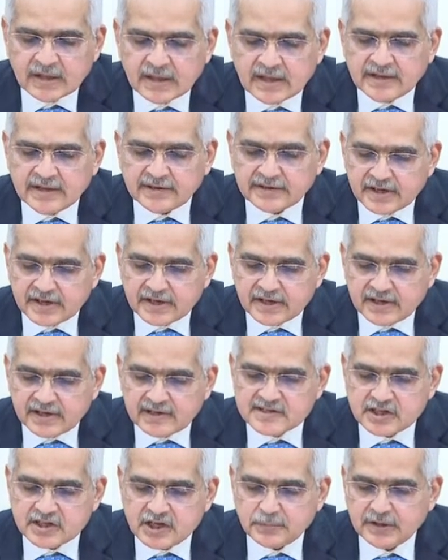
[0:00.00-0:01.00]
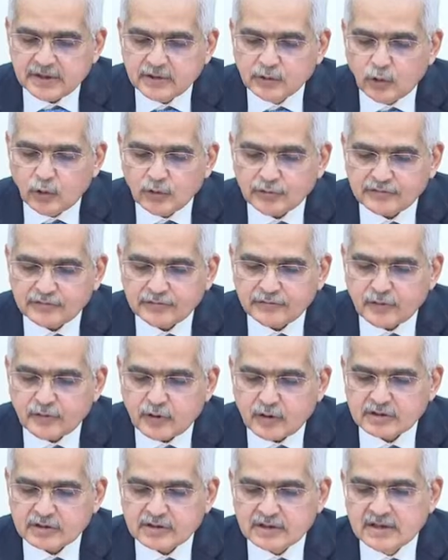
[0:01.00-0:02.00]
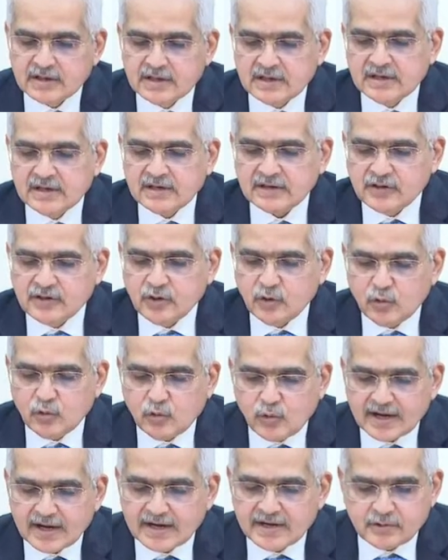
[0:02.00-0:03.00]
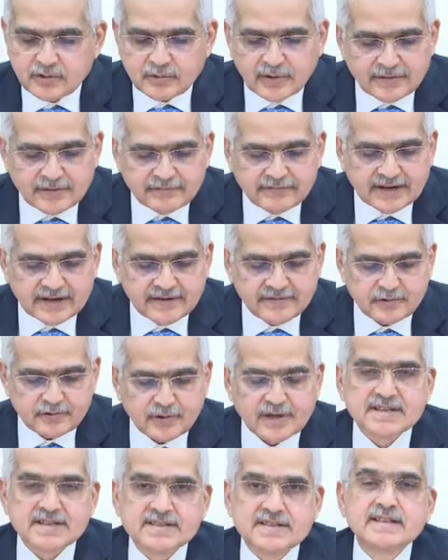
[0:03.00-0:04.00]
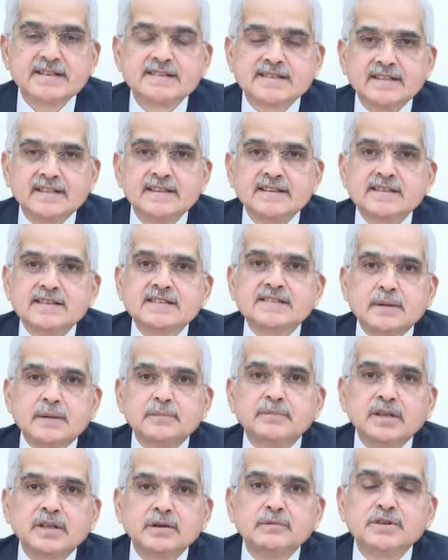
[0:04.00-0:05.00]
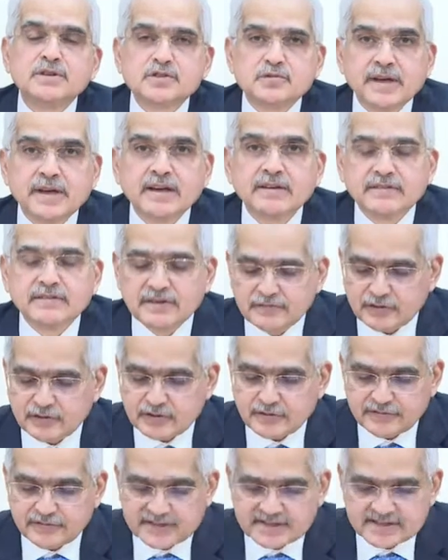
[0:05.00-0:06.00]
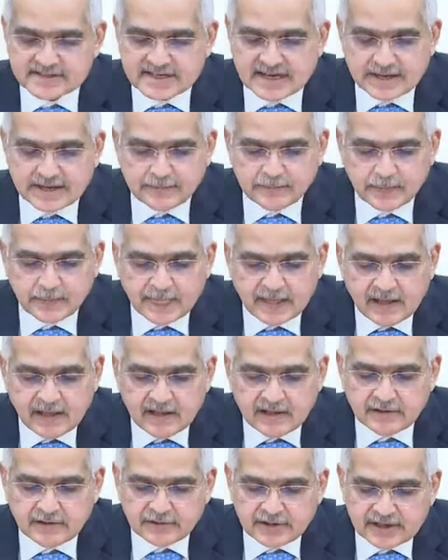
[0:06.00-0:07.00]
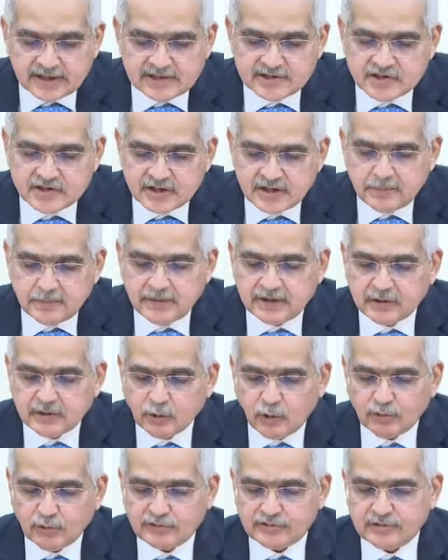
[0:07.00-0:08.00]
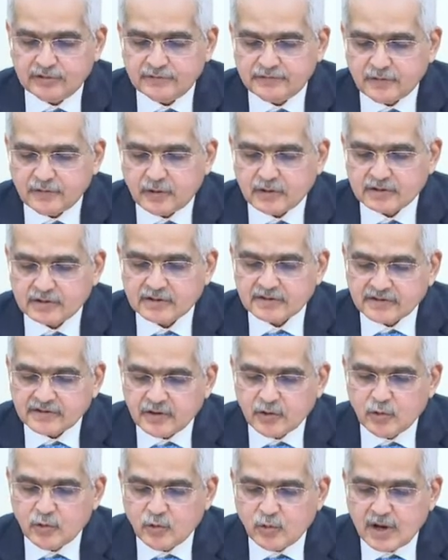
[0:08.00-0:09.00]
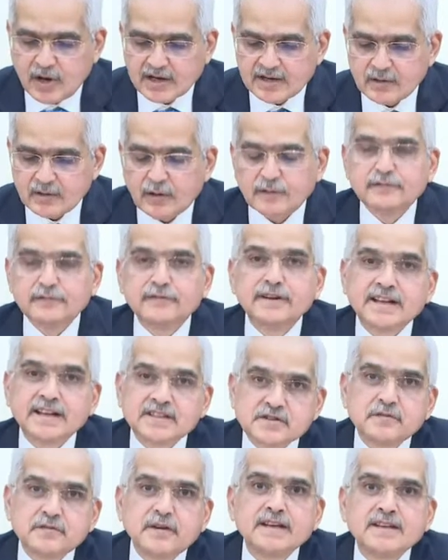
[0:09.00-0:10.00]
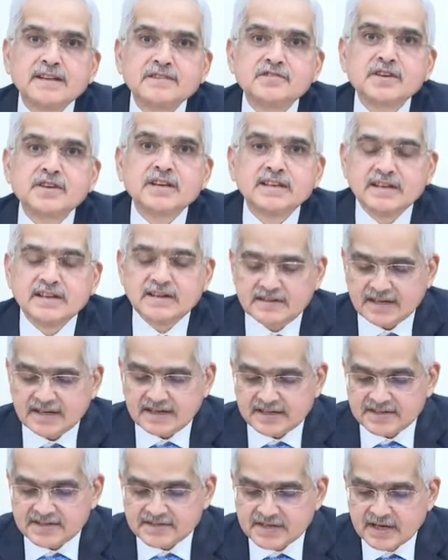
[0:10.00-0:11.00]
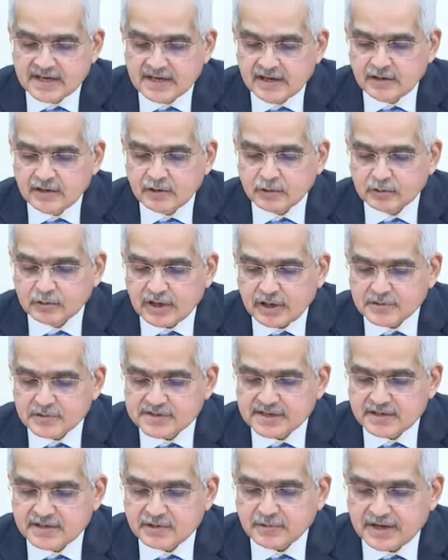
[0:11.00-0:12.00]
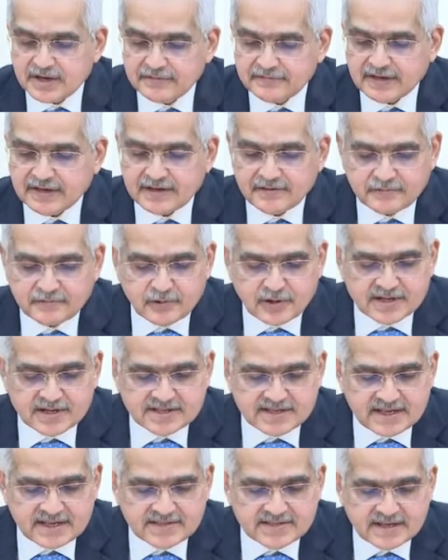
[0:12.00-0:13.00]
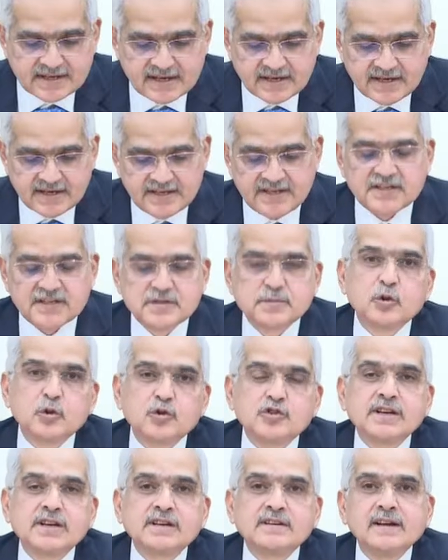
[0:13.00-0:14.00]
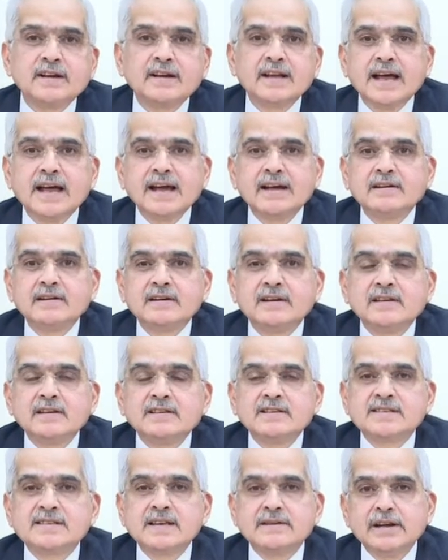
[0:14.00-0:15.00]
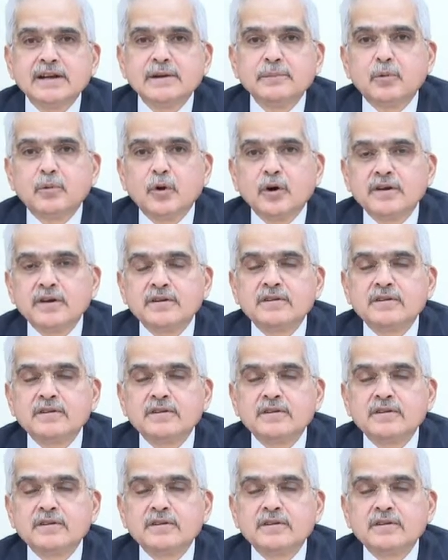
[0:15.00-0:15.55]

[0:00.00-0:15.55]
Real GDP growth for Q1 25-26, and this is something which we are giving for the first time. Real GDP growth for Q1 of next financial year, that is 2025-26, is projected at 7.2%.